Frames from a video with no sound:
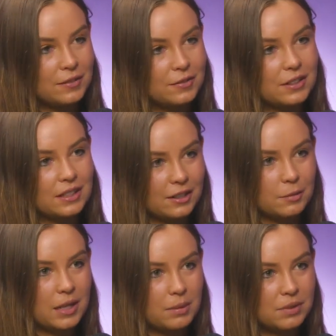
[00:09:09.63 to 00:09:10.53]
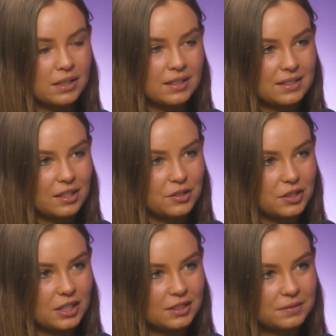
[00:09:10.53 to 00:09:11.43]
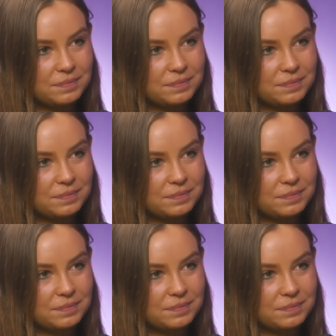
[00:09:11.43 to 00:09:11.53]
for young people in this country?